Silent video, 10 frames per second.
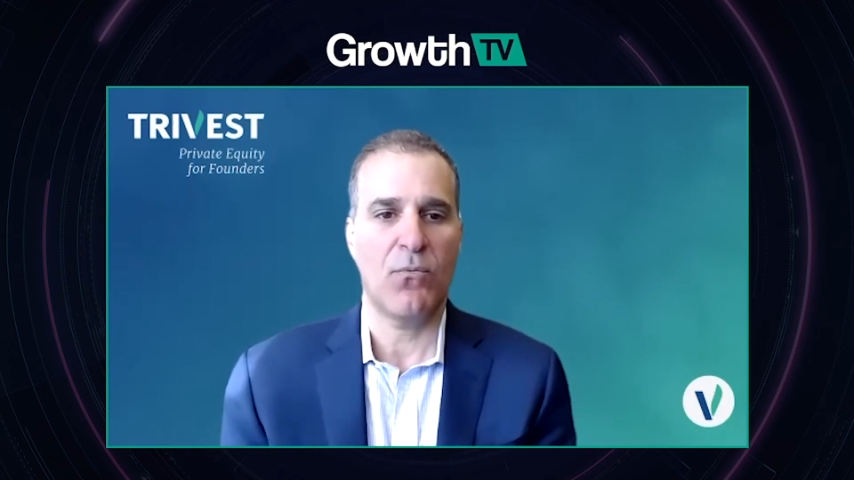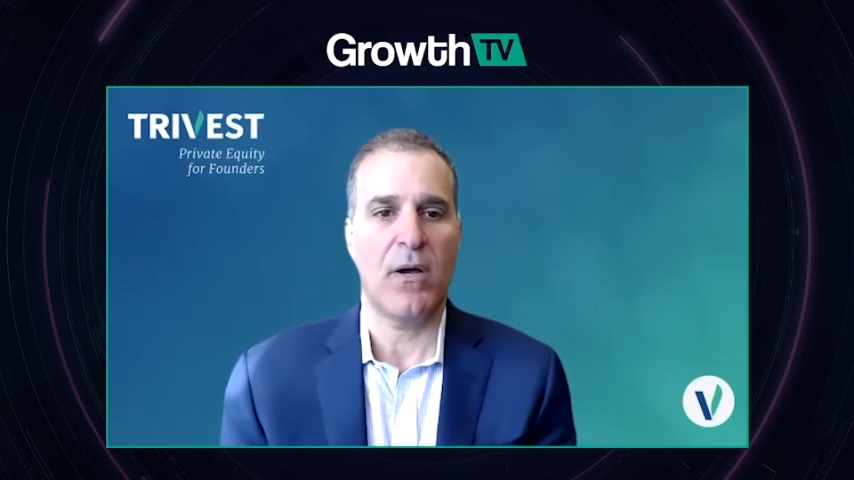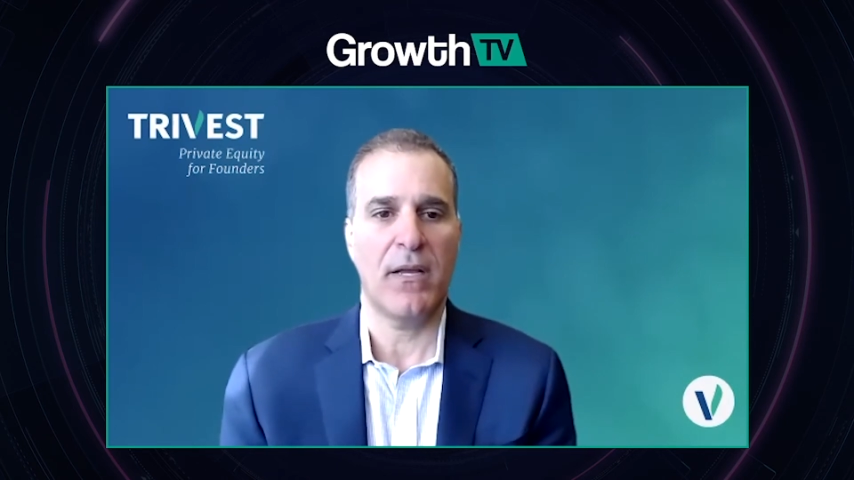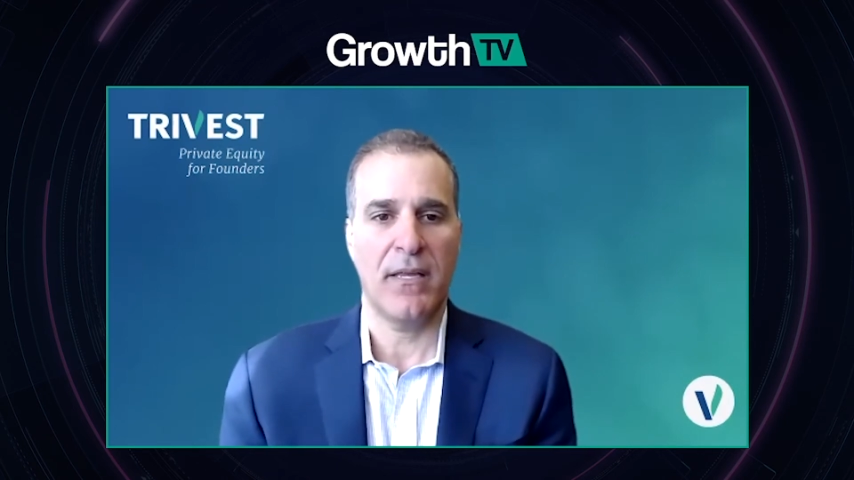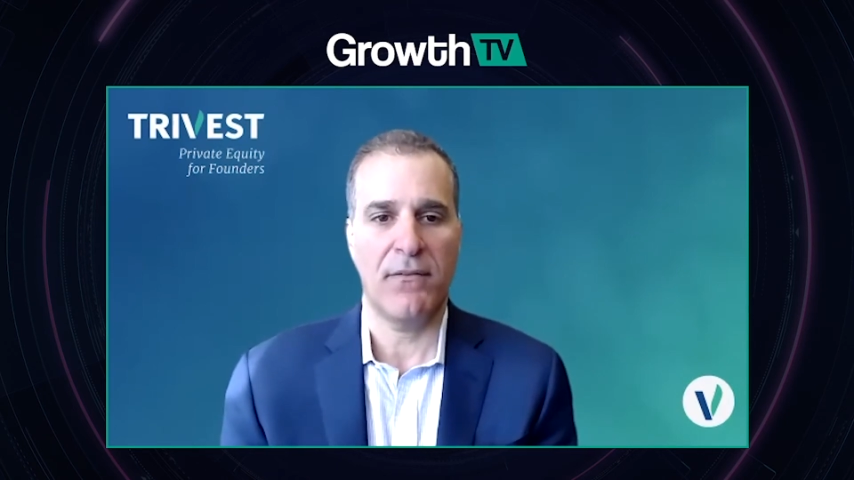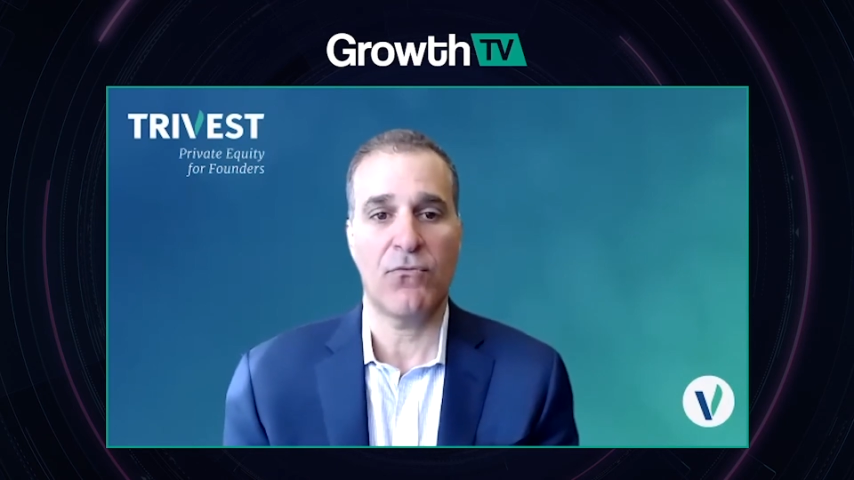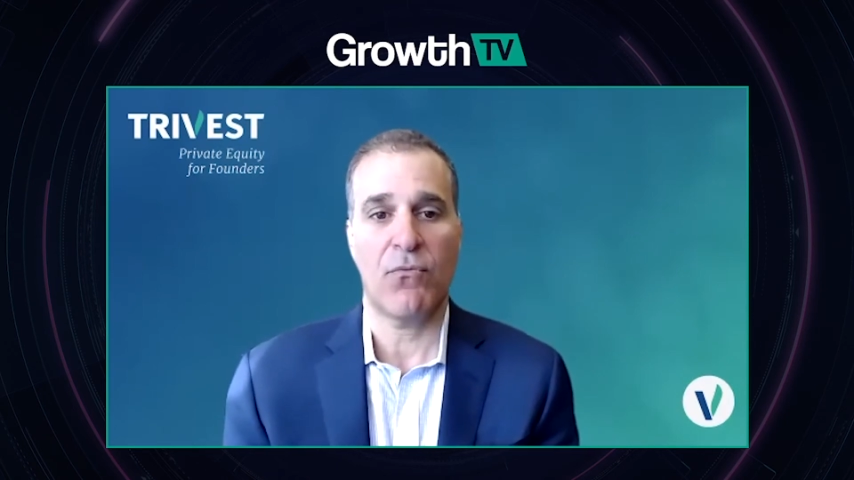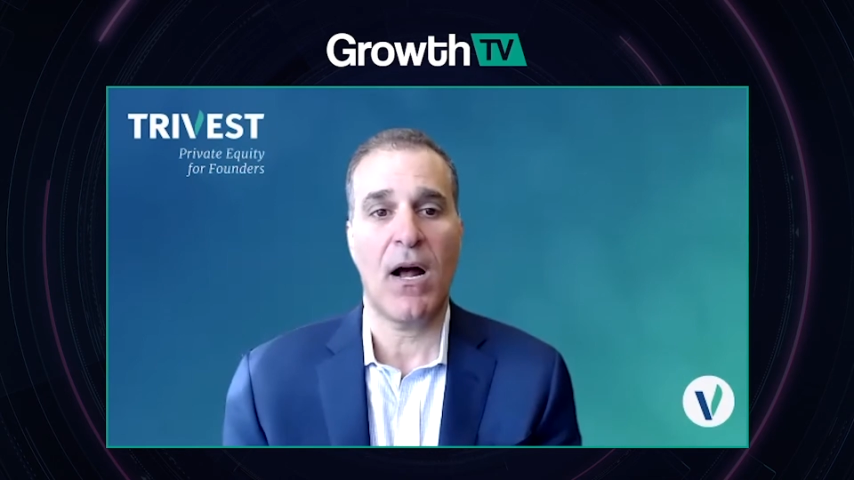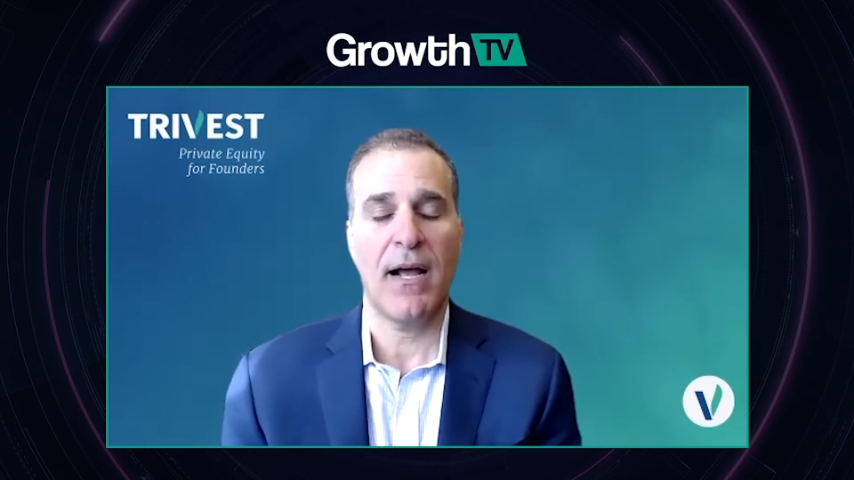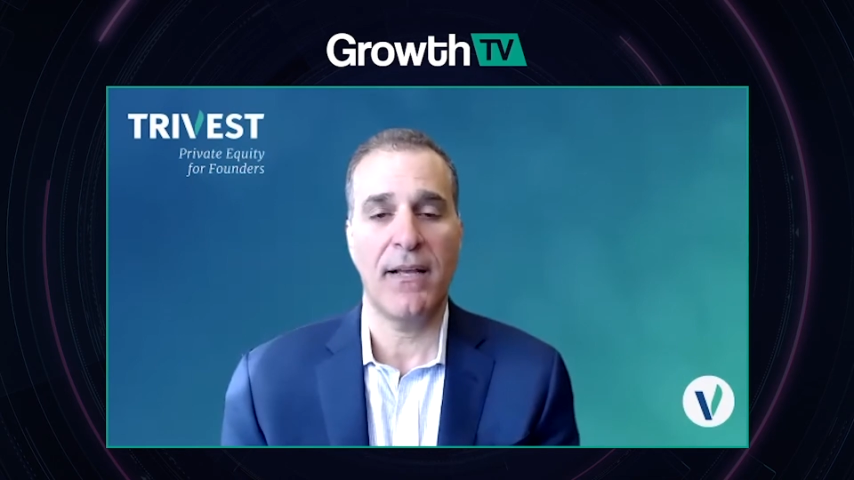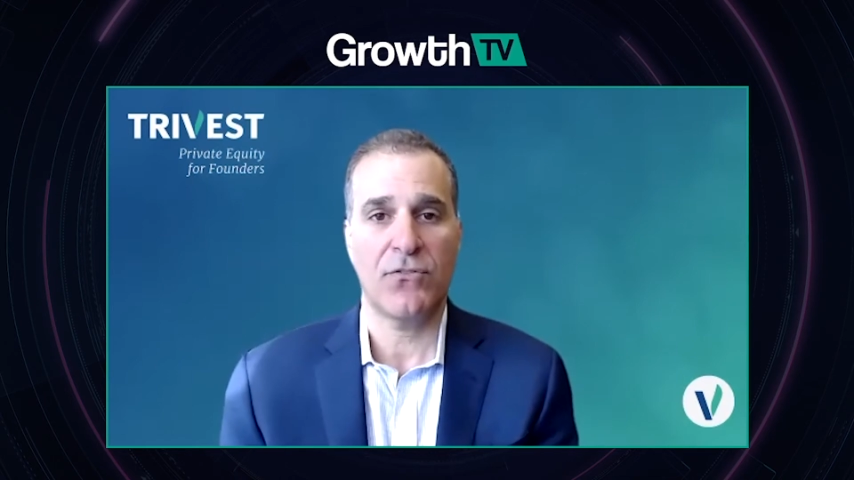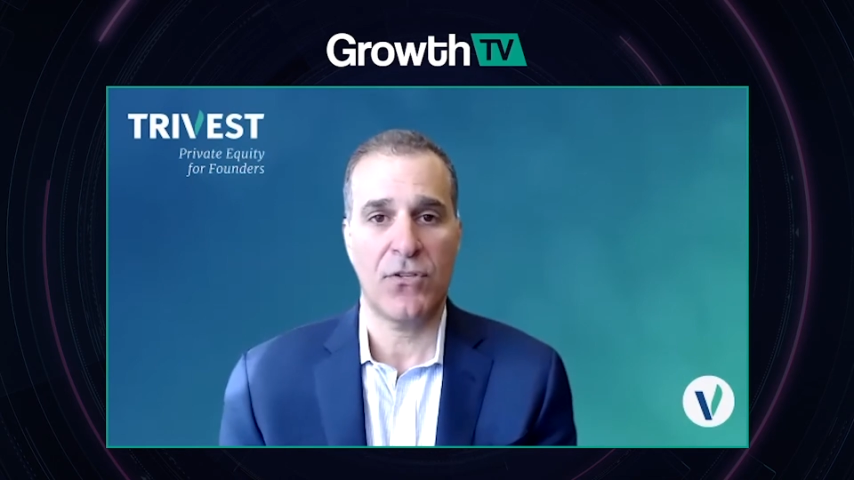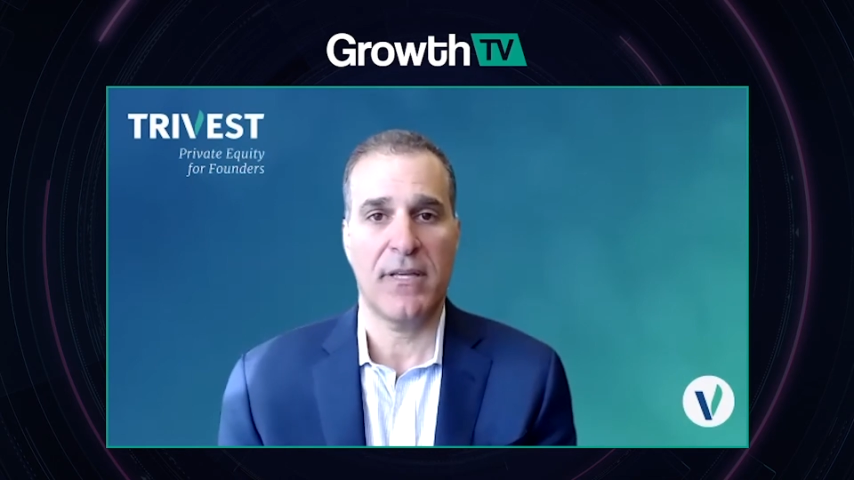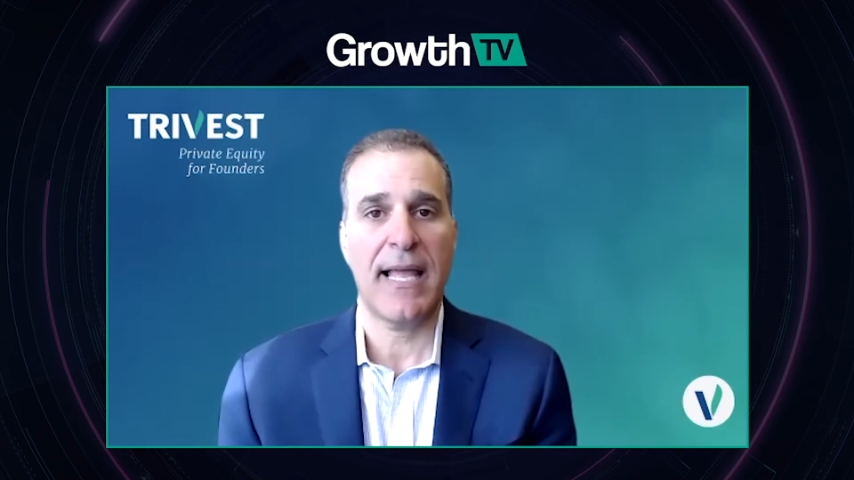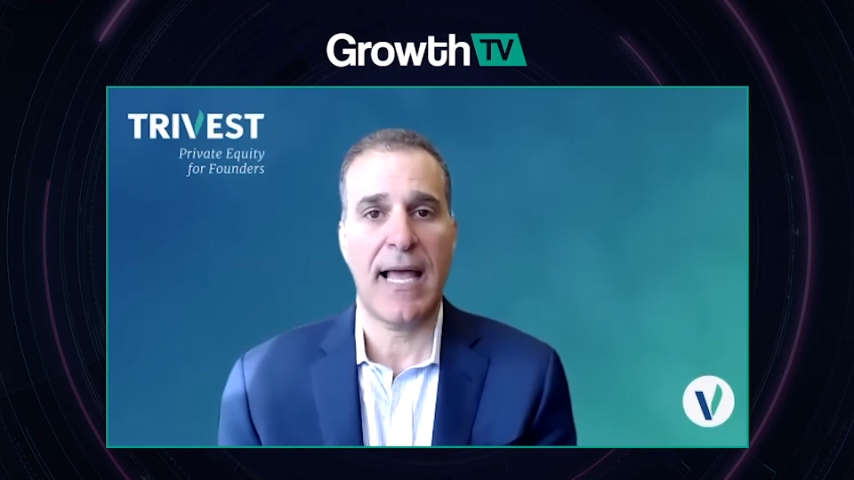what gives rise
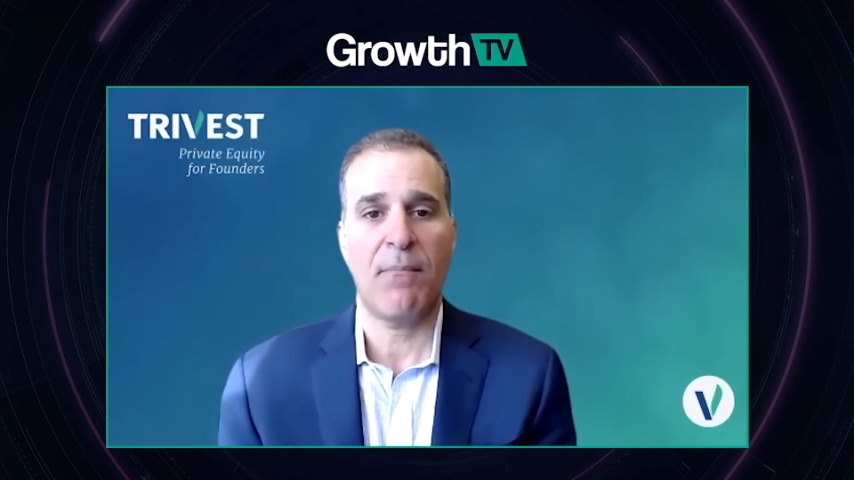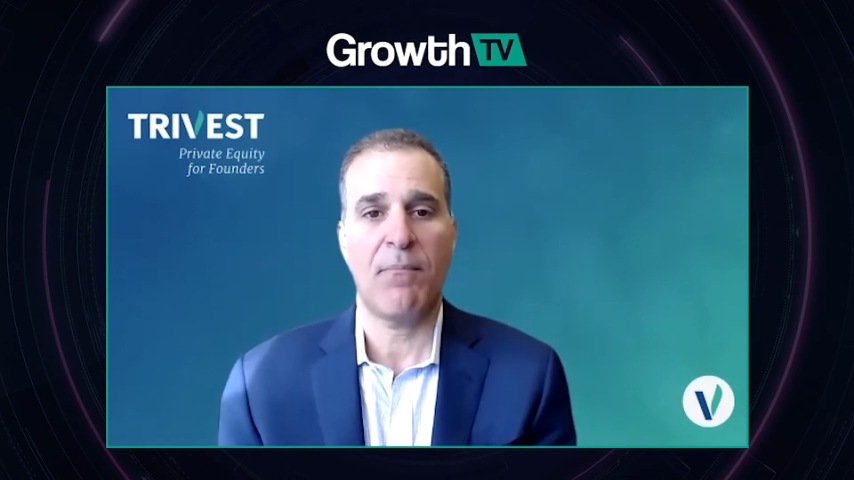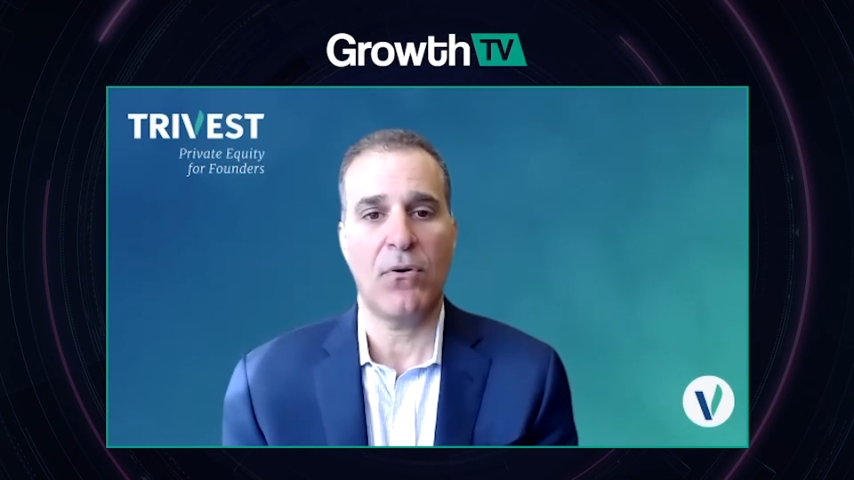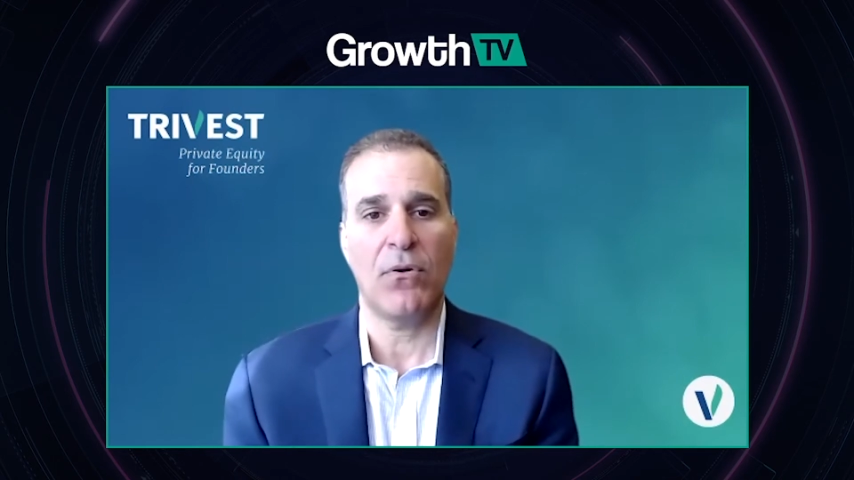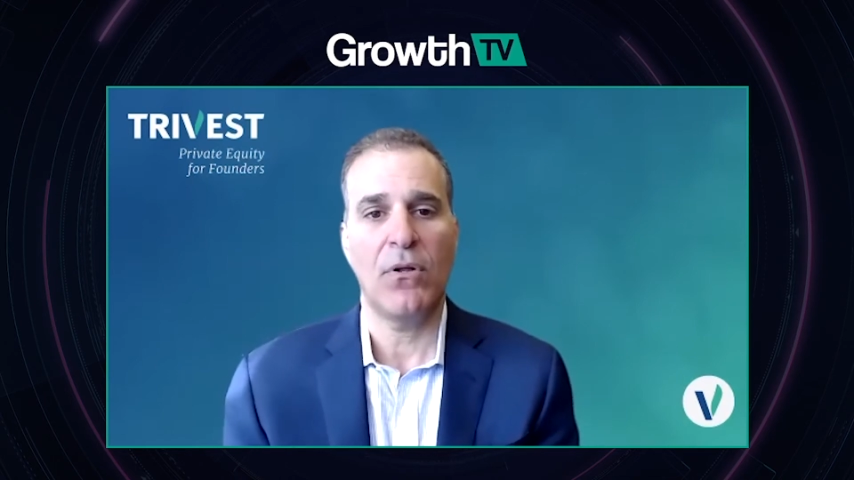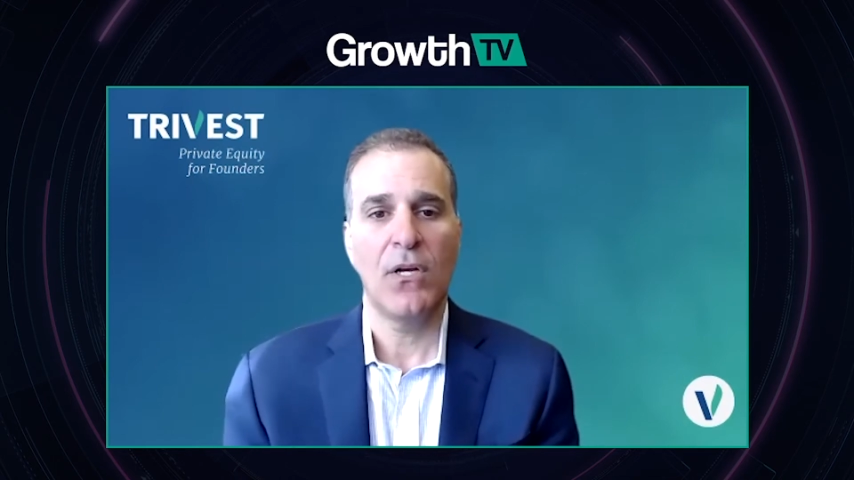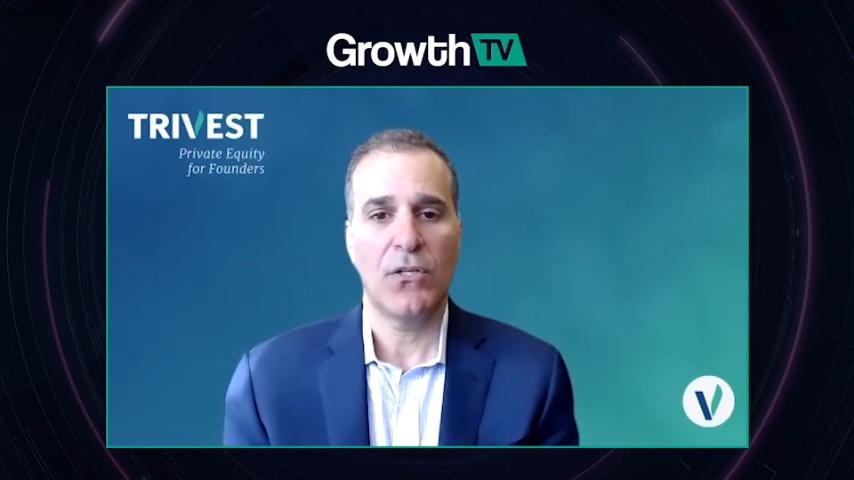to the capital